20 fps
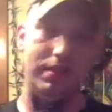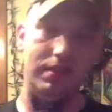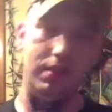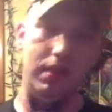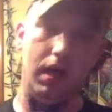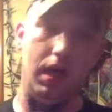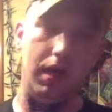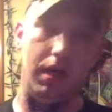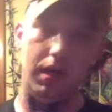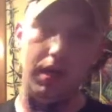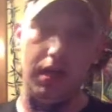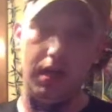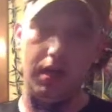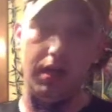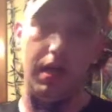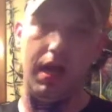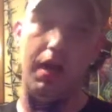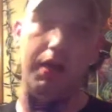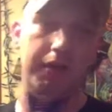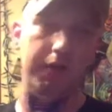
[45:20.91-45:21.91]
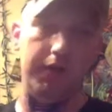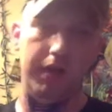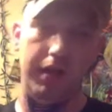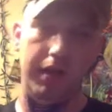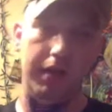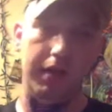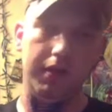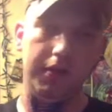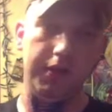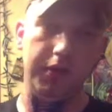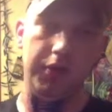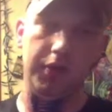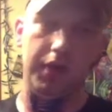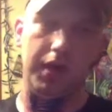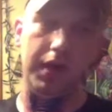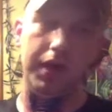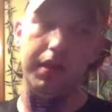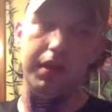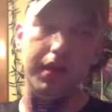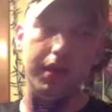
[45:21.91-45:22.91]
stuck or not feeding through or
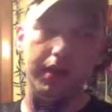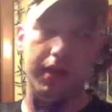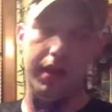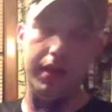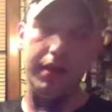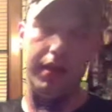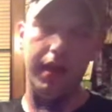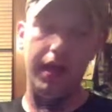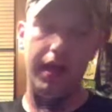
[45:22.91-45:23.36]
anything like